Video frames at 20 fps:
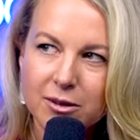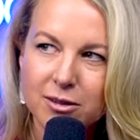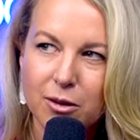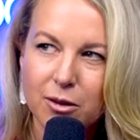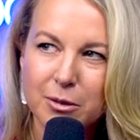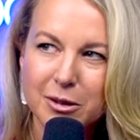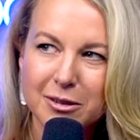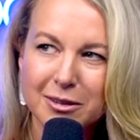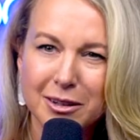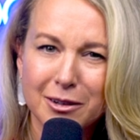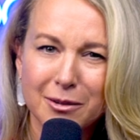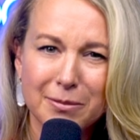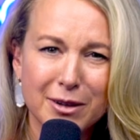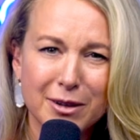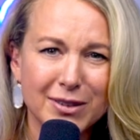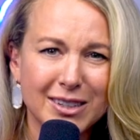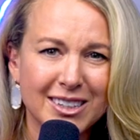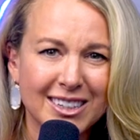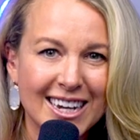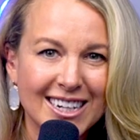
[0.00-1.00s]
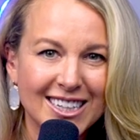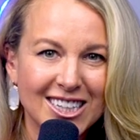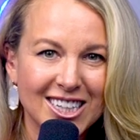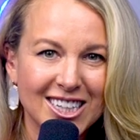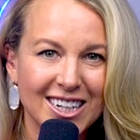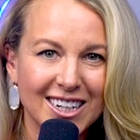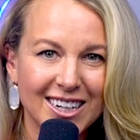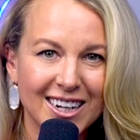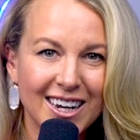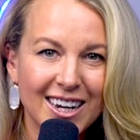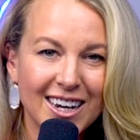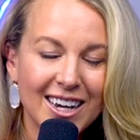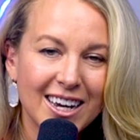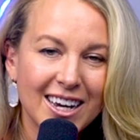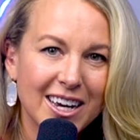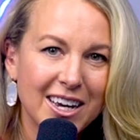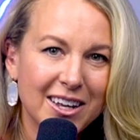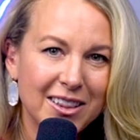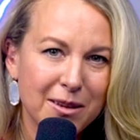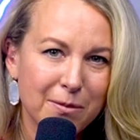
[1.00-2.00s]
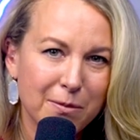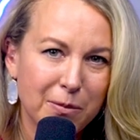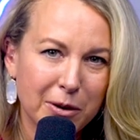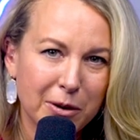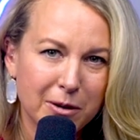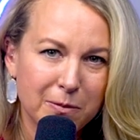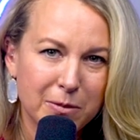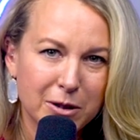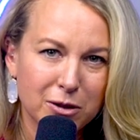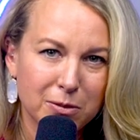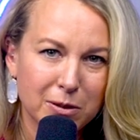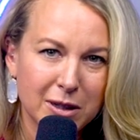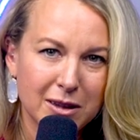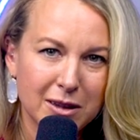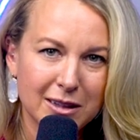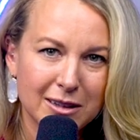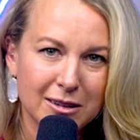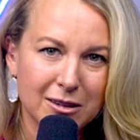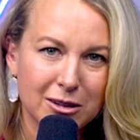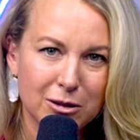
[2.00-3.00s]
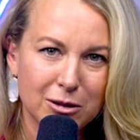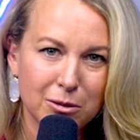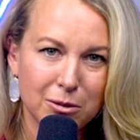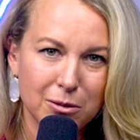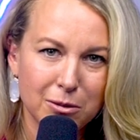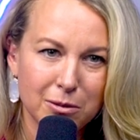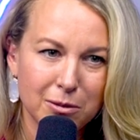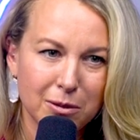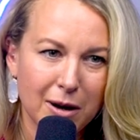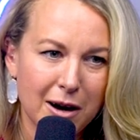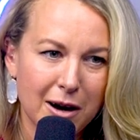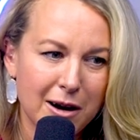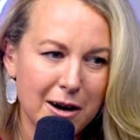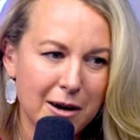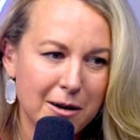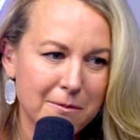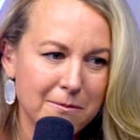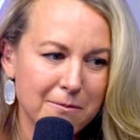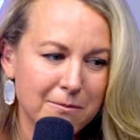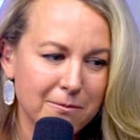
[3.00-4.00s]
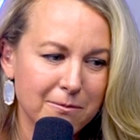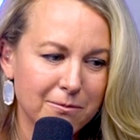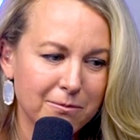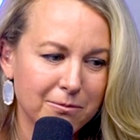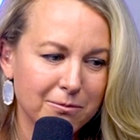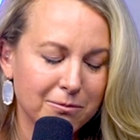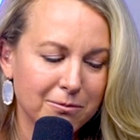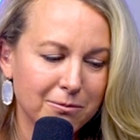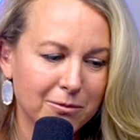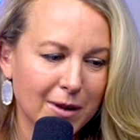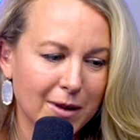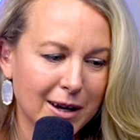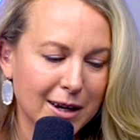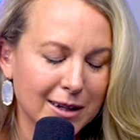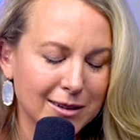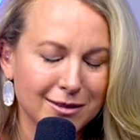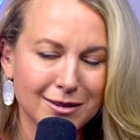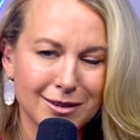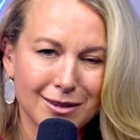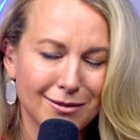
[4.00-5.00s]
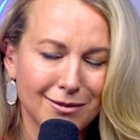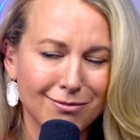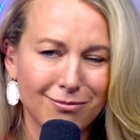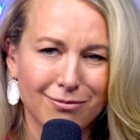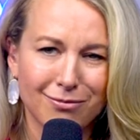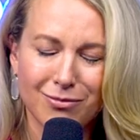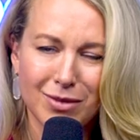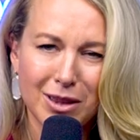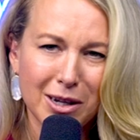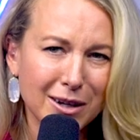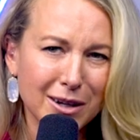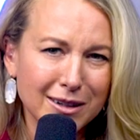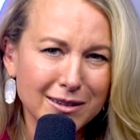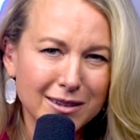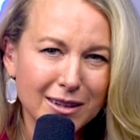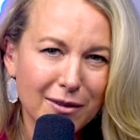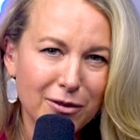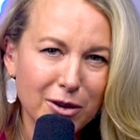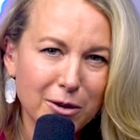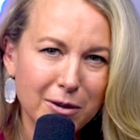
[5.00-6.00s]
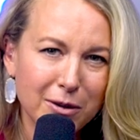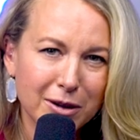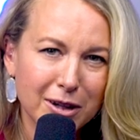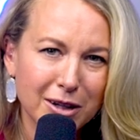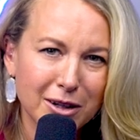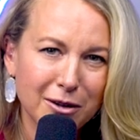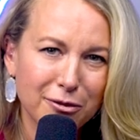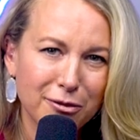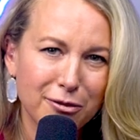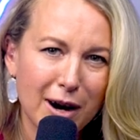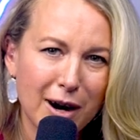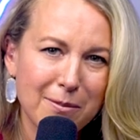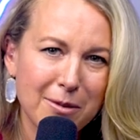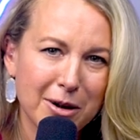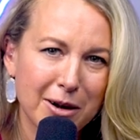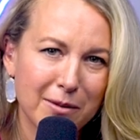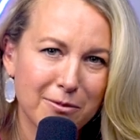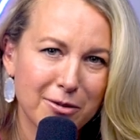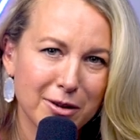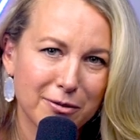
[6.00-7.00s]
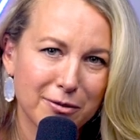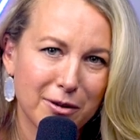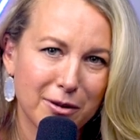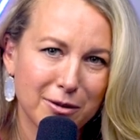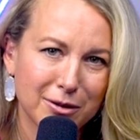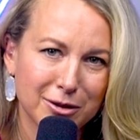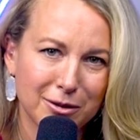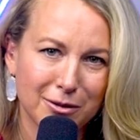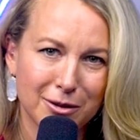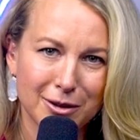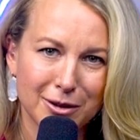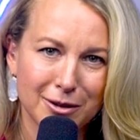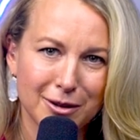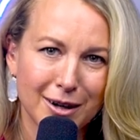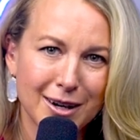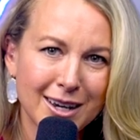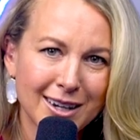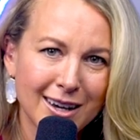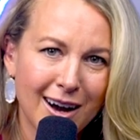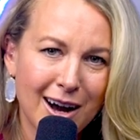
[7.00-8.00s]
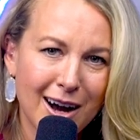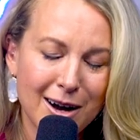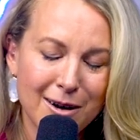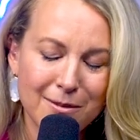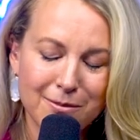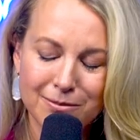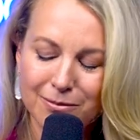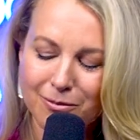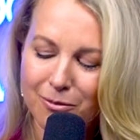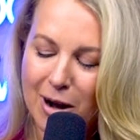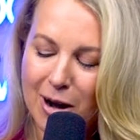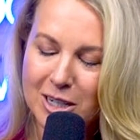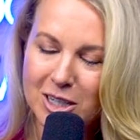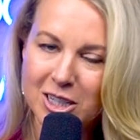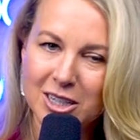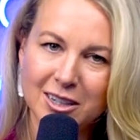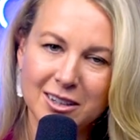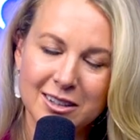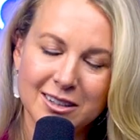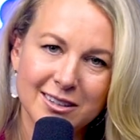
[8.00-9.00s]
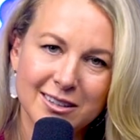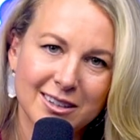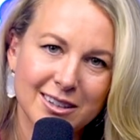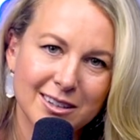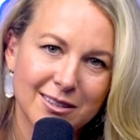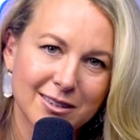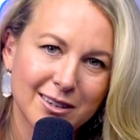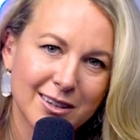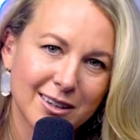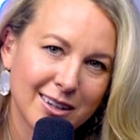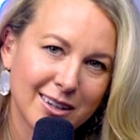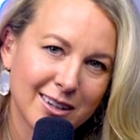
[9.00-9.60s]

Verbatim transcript: There's almost a little bit of a tension in the book between these two, um, I guess, theories, if you will. Could you frame it up for the folks who are um, watching and listening?